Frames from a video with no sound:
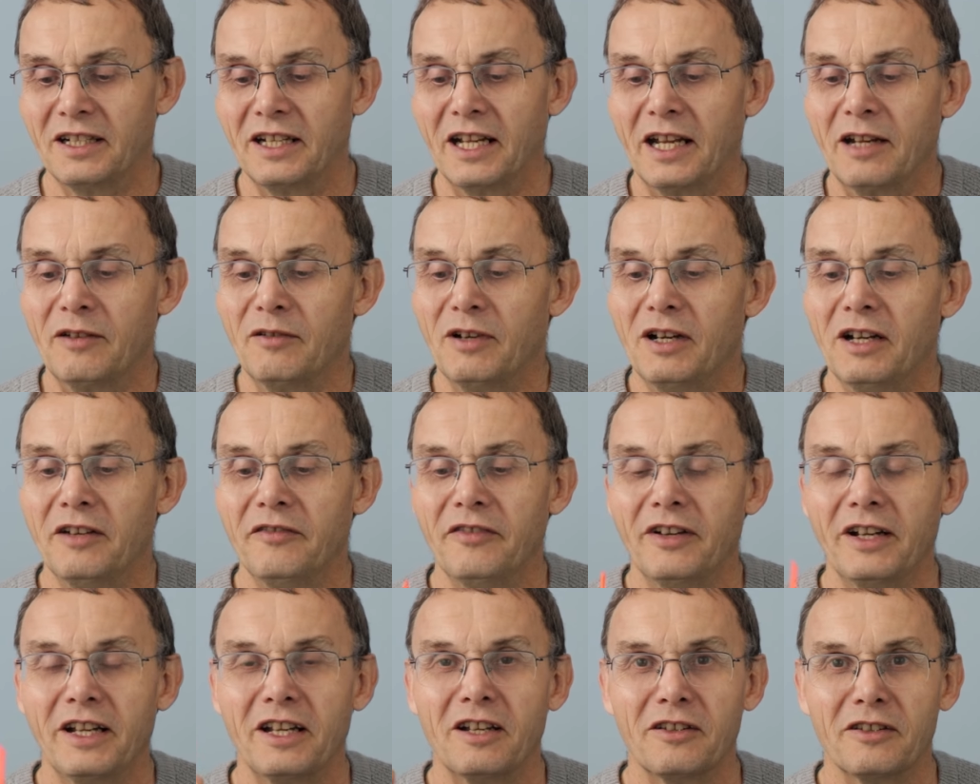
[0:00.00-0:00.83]
Now, I've
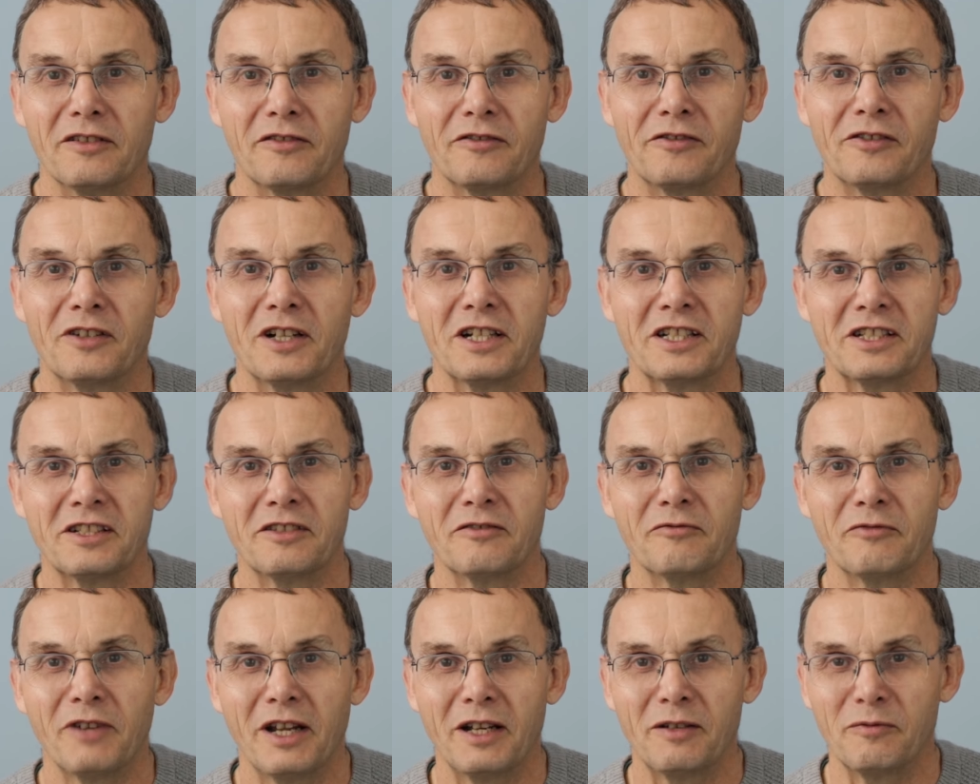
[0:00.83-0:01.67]
only got the
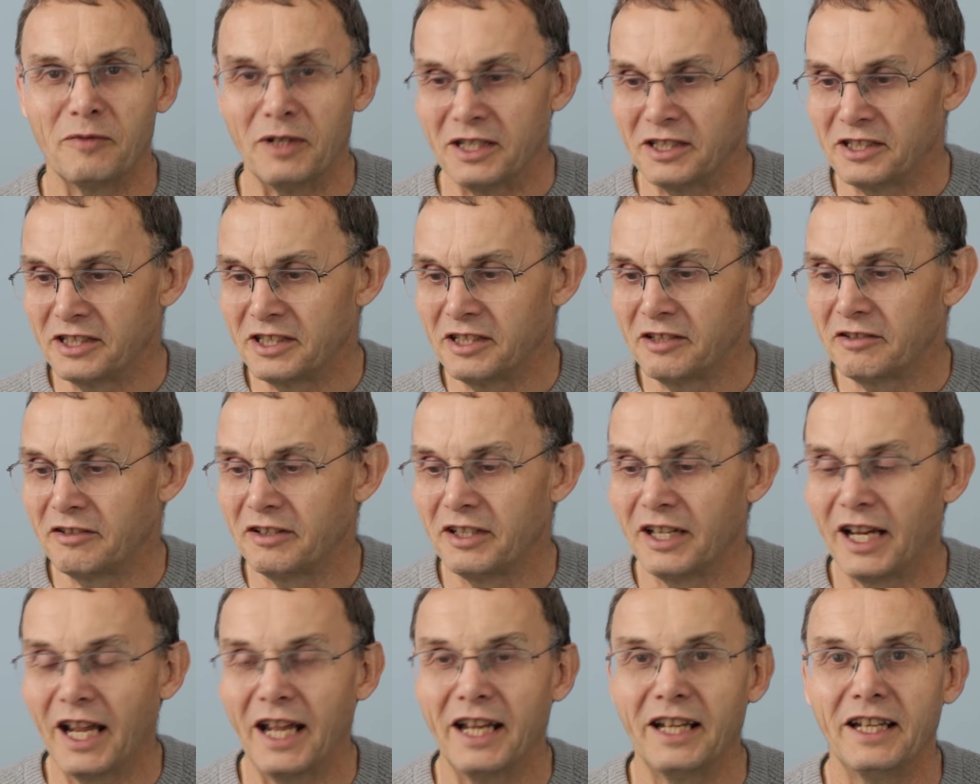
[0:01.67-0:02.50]
fluorescent red ones. You
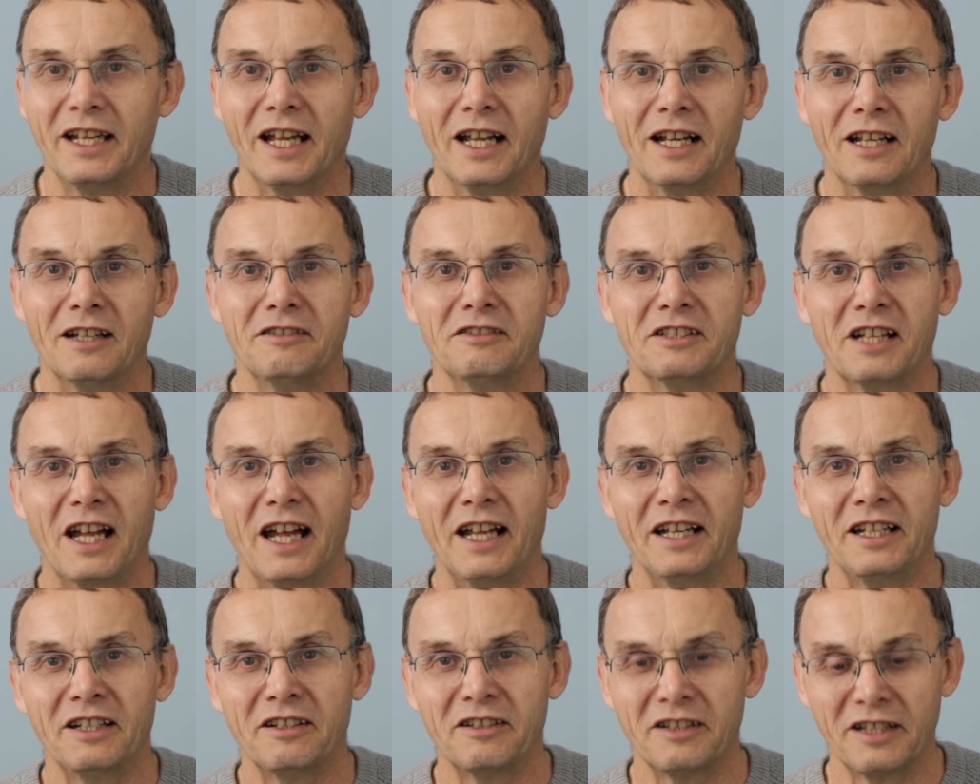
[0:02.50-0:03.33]
can get yellows
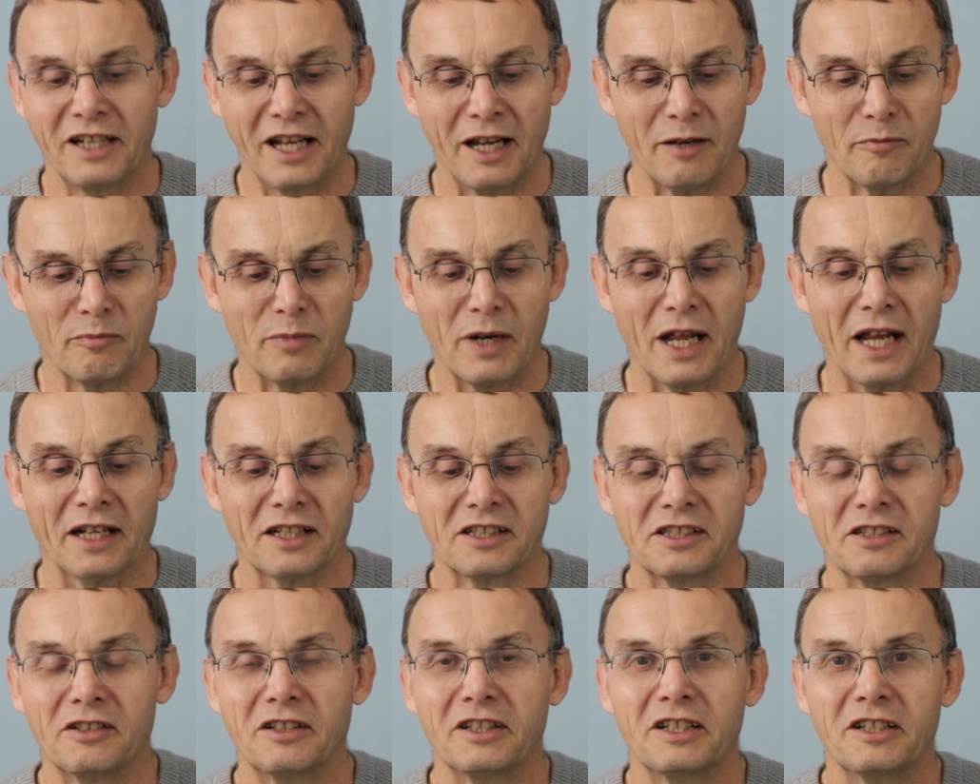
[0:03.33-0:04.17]
and you can get black.
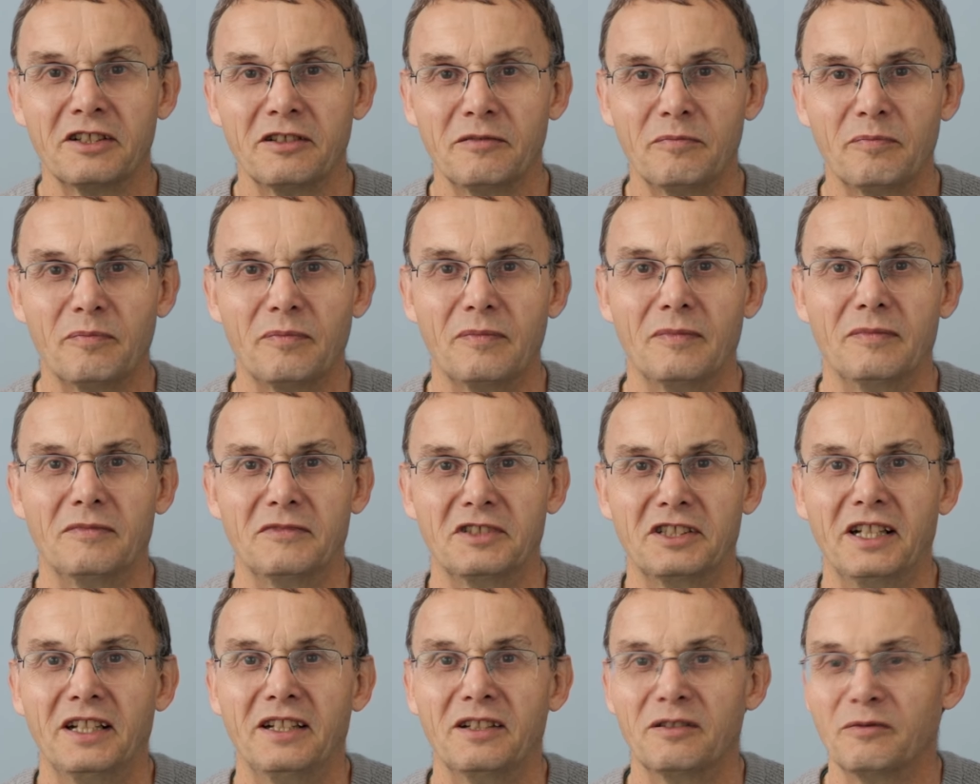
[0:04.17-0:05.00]
So I could
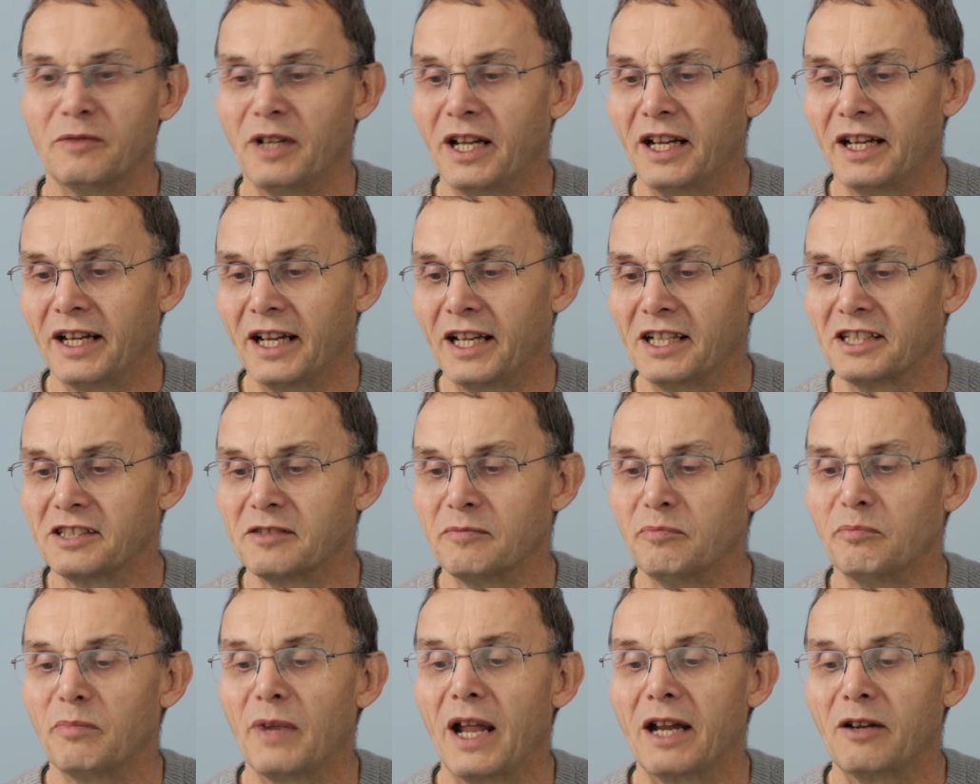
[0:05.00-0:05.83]
send away and get
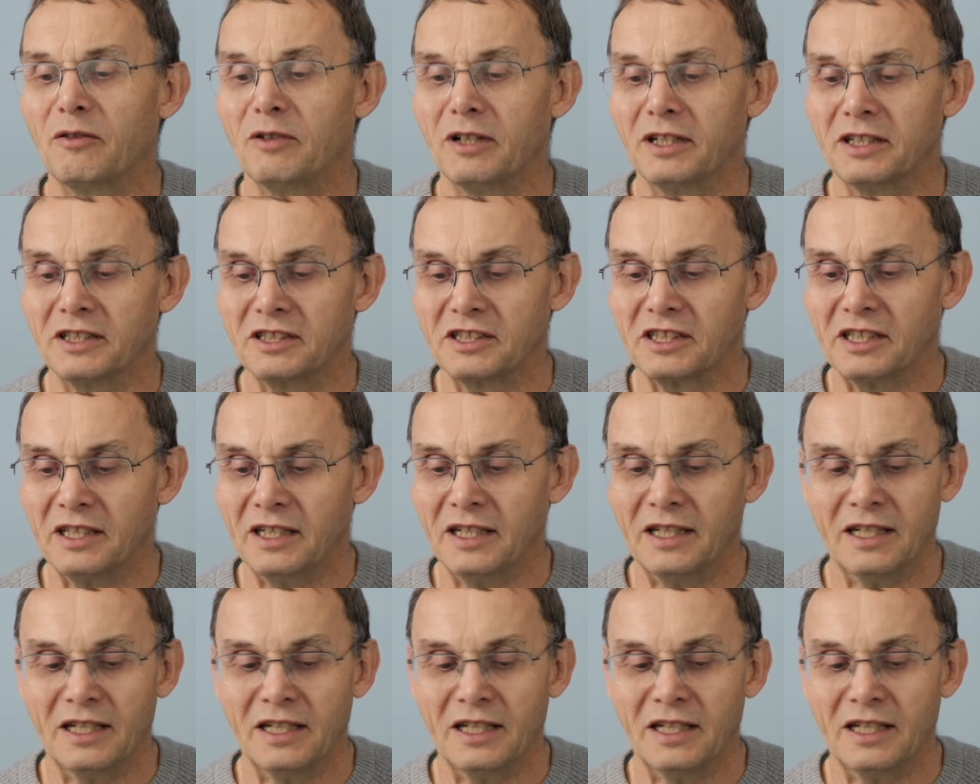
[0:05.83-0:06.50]
some black ones.